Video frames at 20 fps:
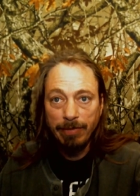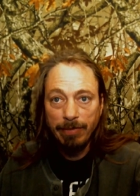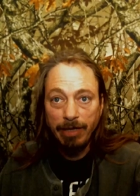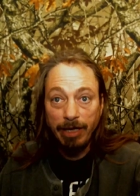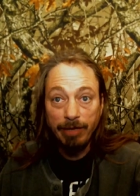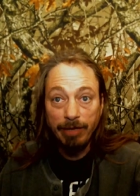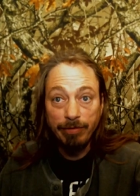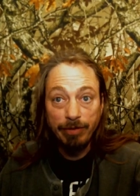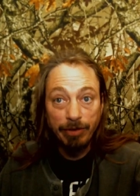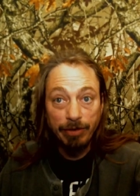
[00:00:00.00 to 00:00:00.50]

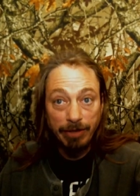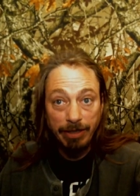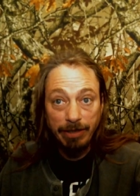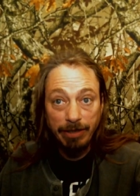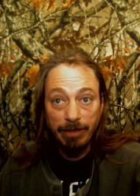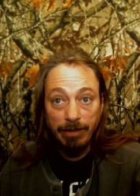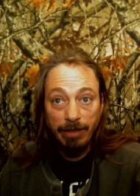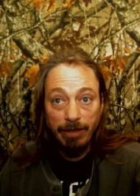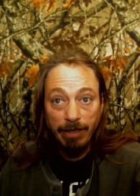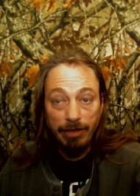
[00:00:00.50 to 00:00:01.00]
And if you're
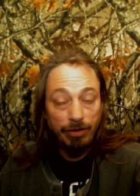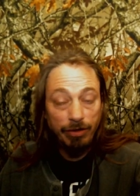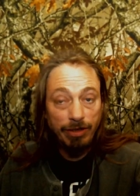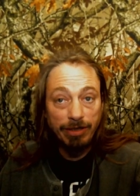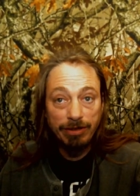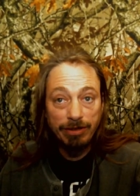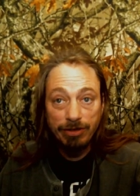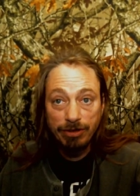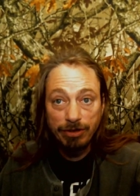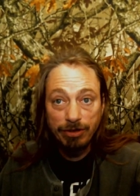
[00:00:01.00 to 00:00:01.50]
here and you
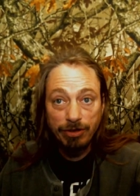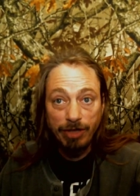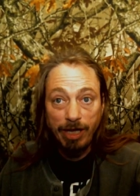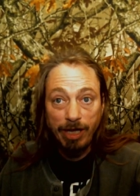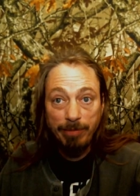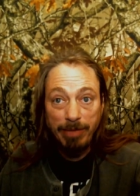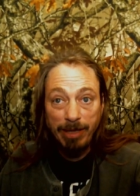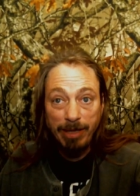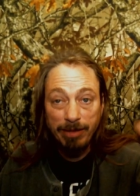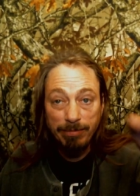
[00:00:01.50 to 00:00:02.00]
didn't
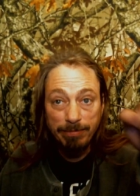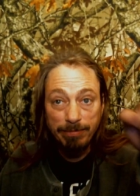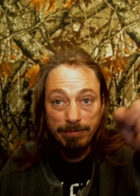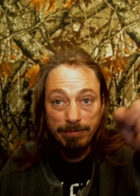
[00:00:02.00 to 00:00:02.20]
subscribe yet,